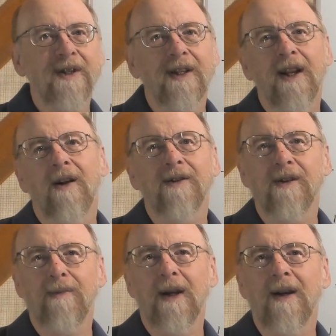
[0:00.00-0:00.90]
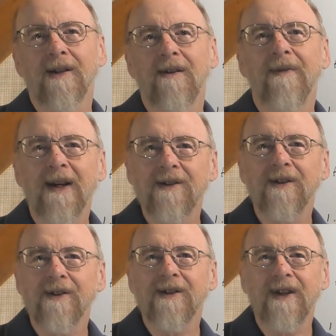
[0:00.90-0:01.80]
and also because
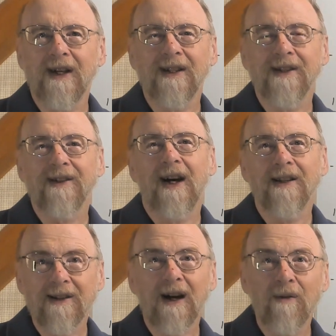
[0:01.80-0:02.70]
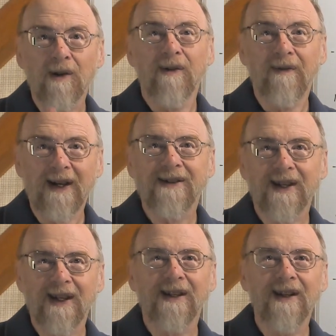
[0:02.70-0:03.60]
investors decide it's not worth investing
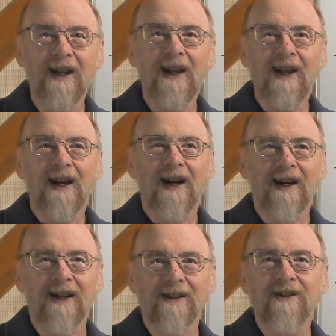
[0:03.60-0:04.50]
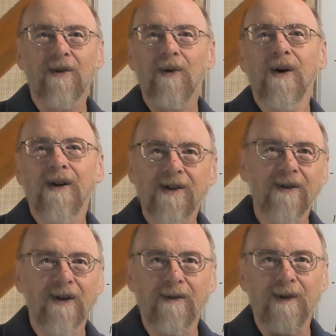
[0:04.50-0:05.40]
in stores
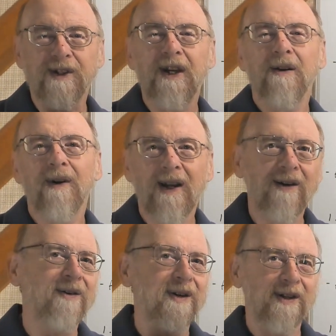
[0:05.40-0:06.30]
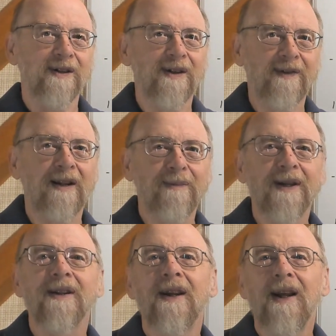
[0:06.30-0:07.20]
or machinery or development
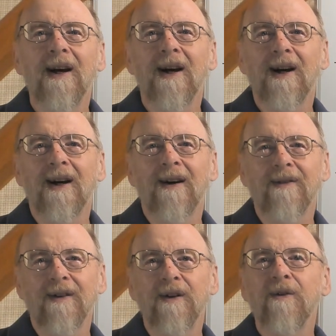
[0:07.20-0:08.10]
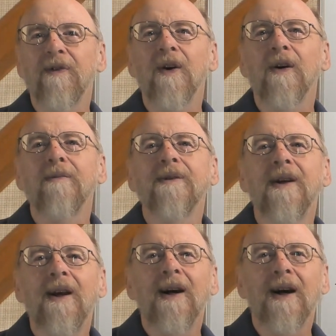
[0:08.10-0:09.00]
of new firms
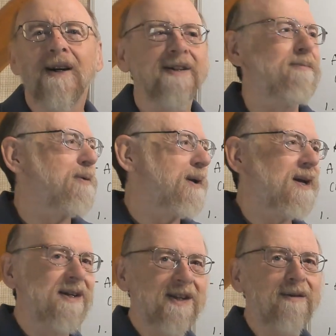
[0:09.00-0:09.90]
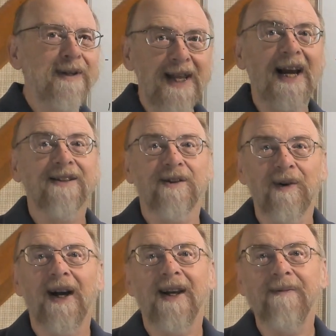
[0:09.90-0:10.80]
simply because it'll be taxed
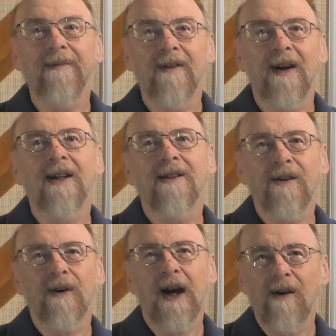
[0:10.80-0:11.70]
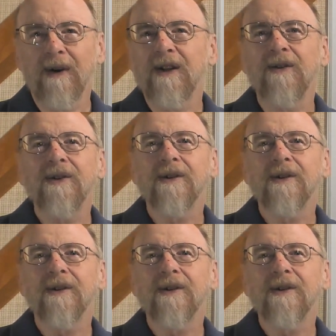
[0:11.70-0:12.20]
away. Right? So it kind of reduces